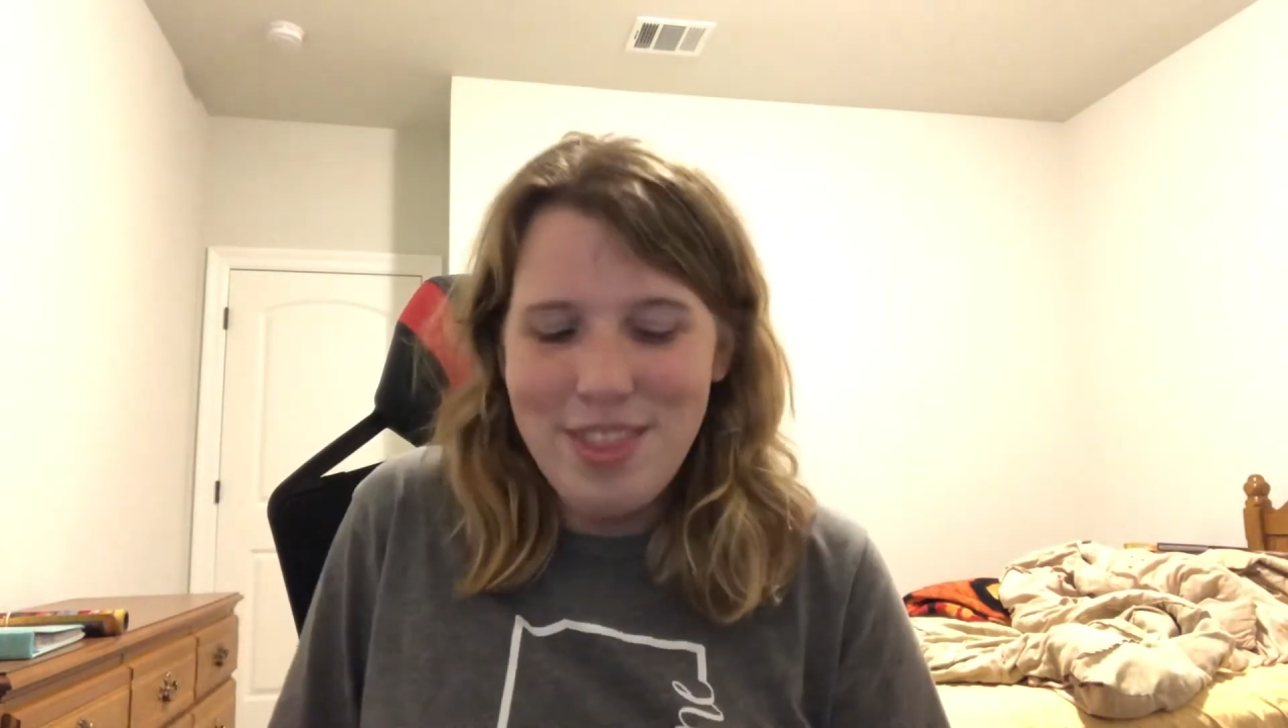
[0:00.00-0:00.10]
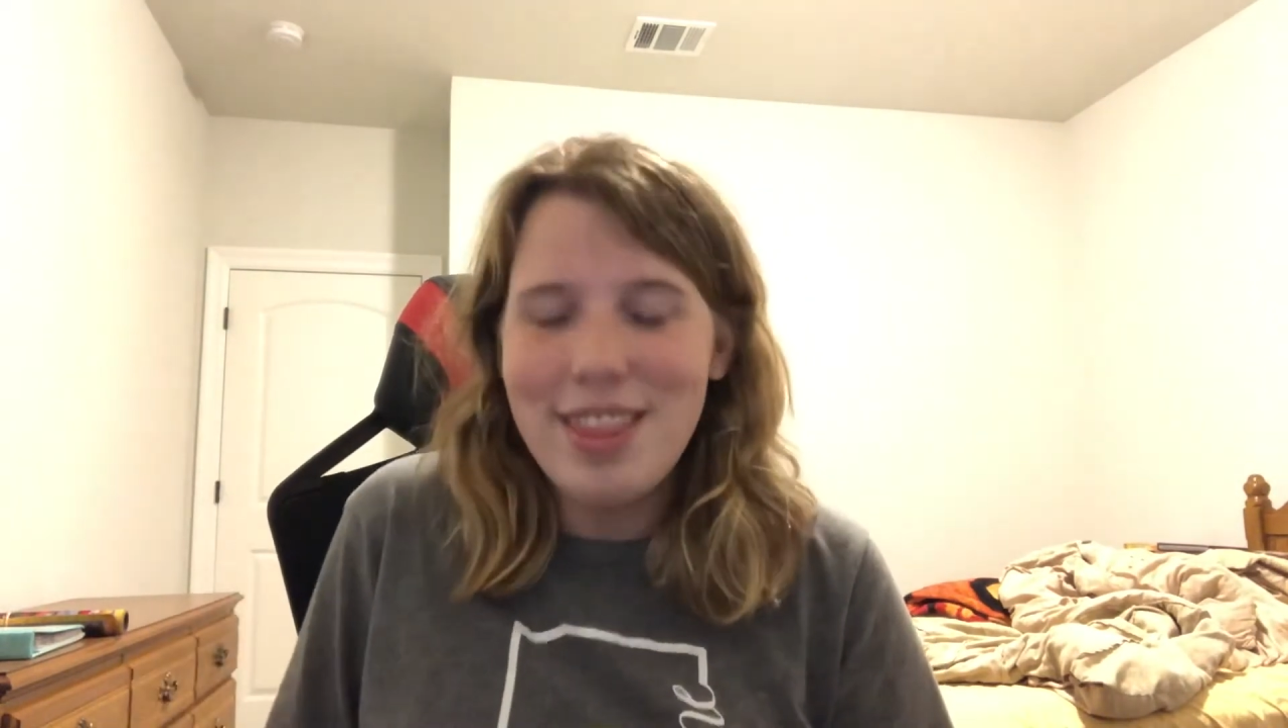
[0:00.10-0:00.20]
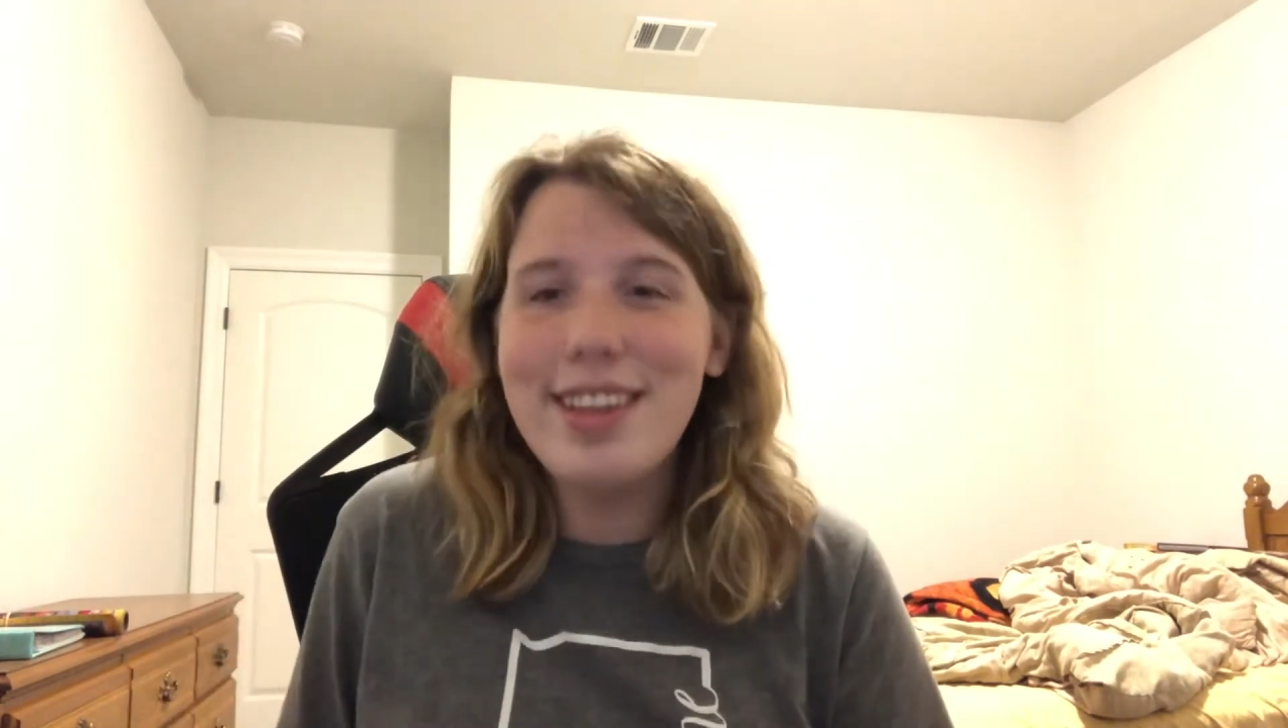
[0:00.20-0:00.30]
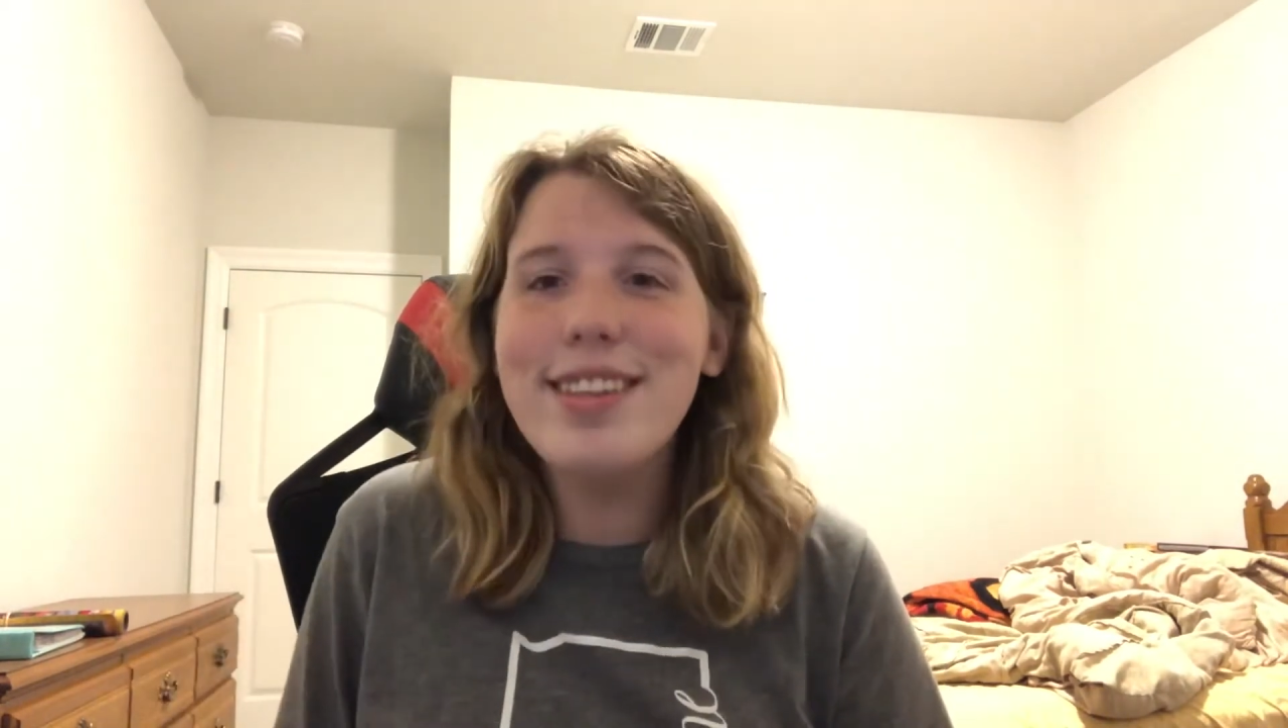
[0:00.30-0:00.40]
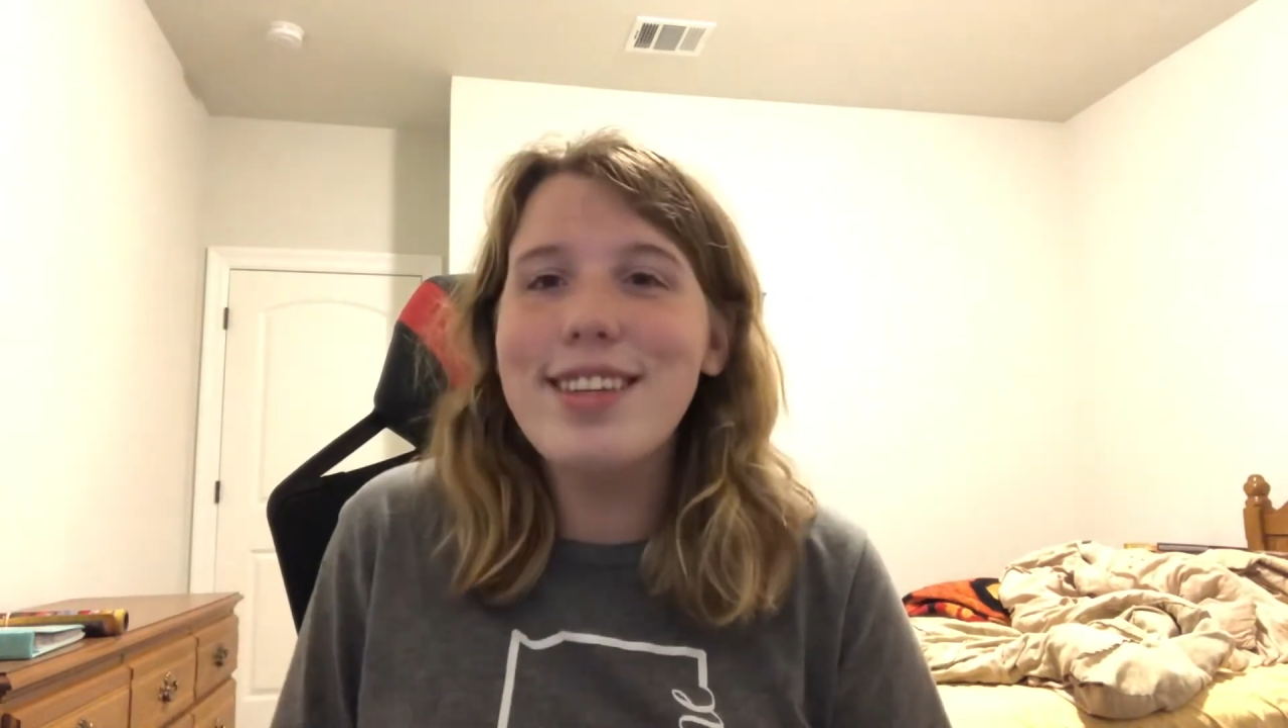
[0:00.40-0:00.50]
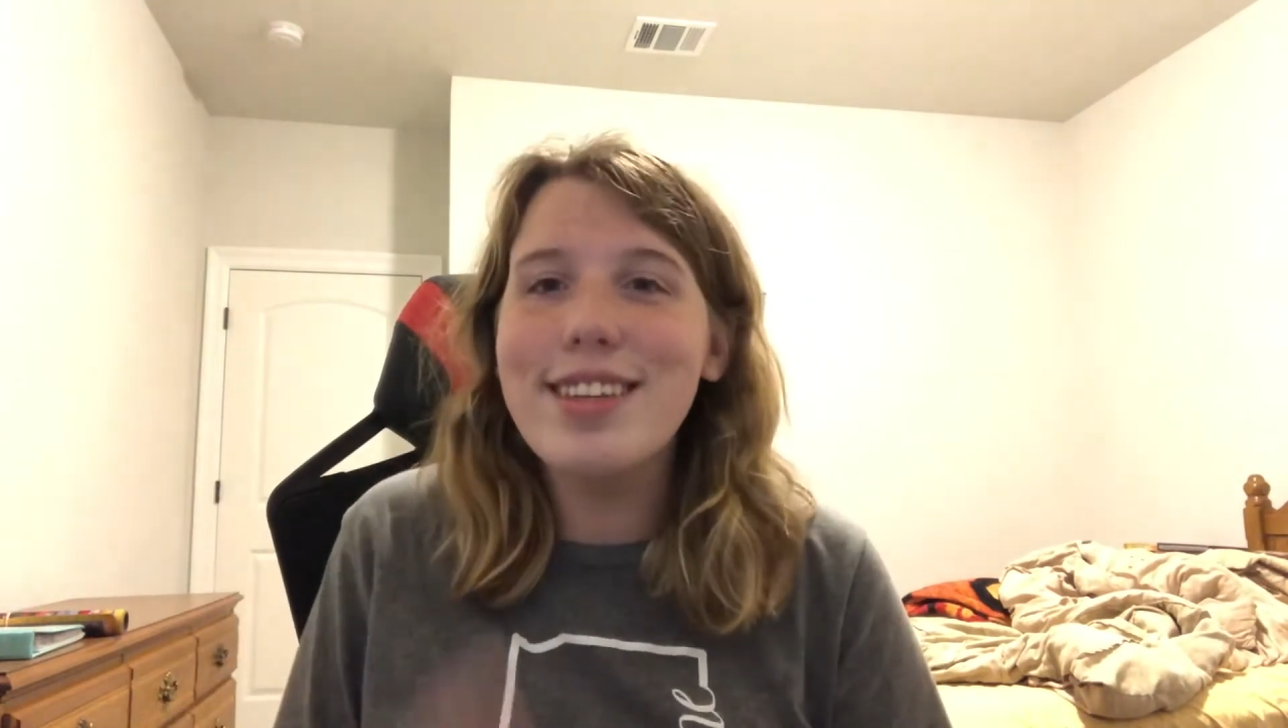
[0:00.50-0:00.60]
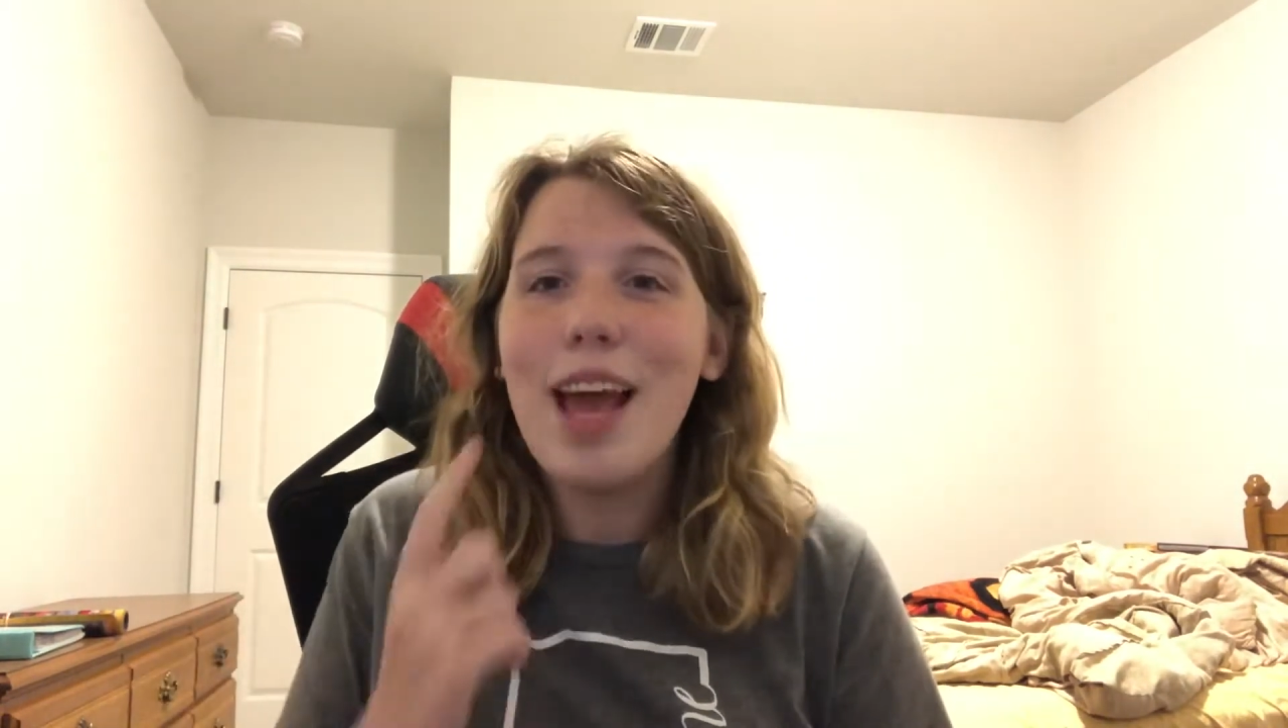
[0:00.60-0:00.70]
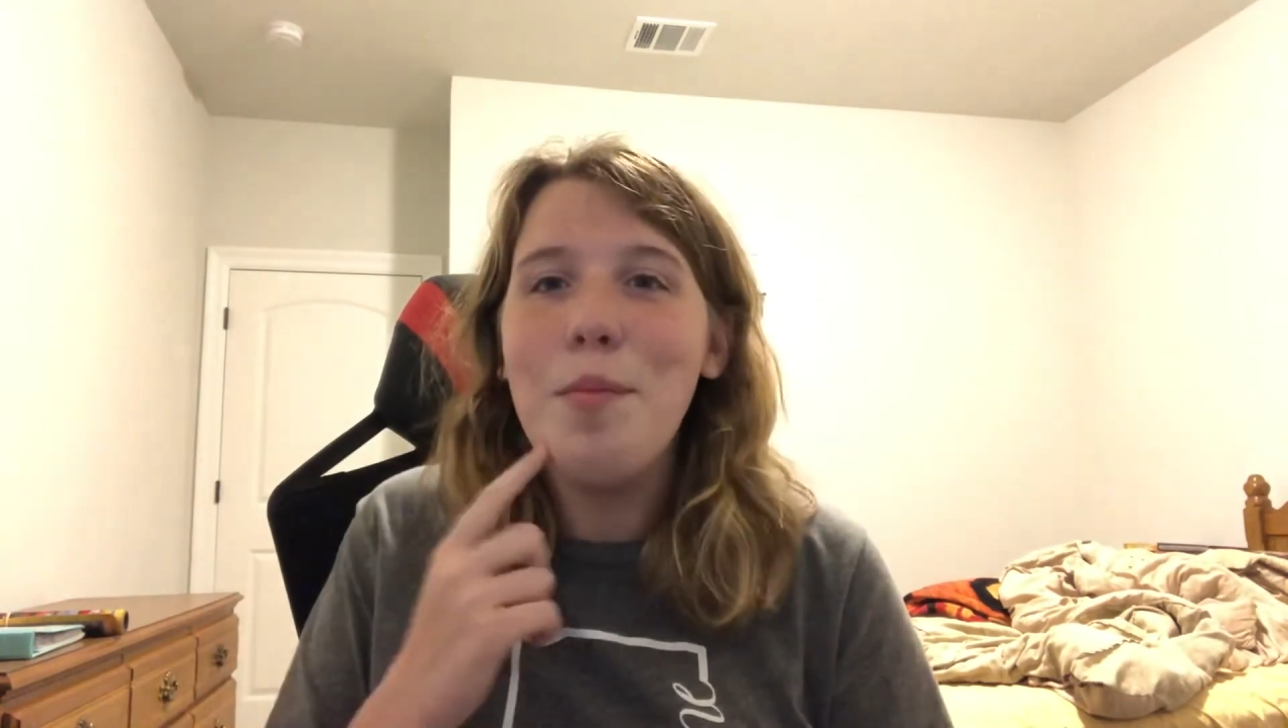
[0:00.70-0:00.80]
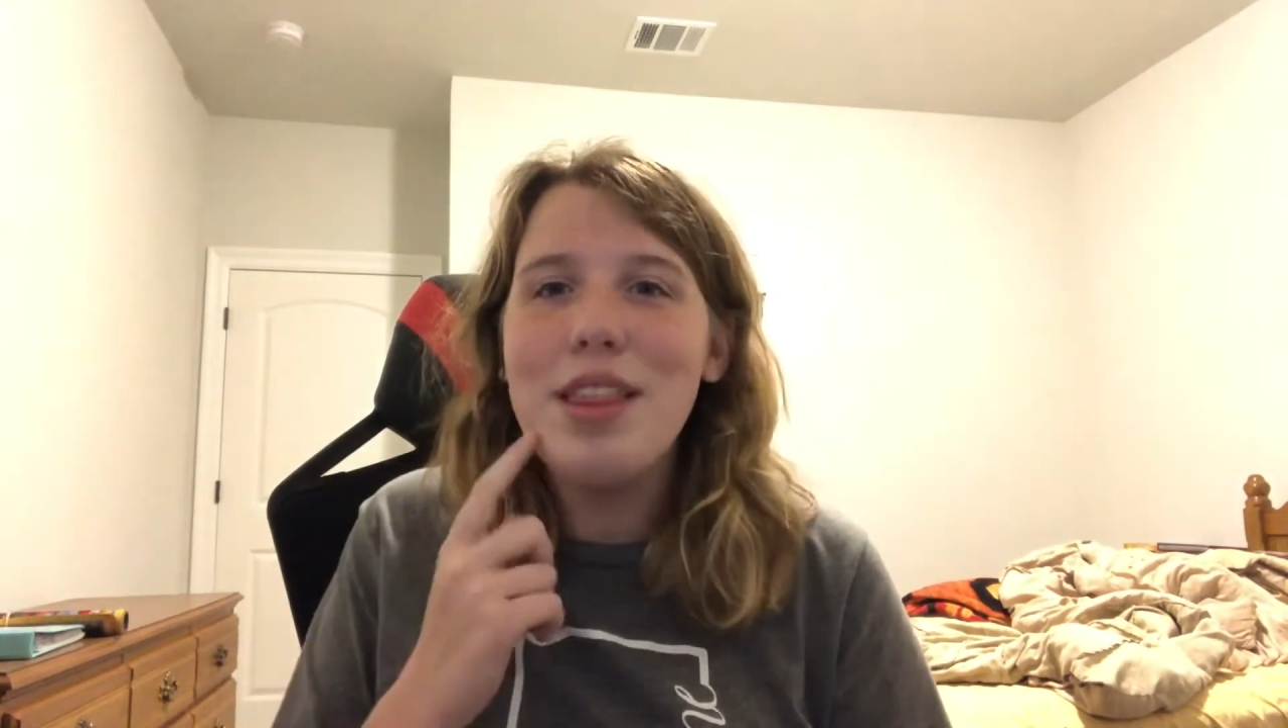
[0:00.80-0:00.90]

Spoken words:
This got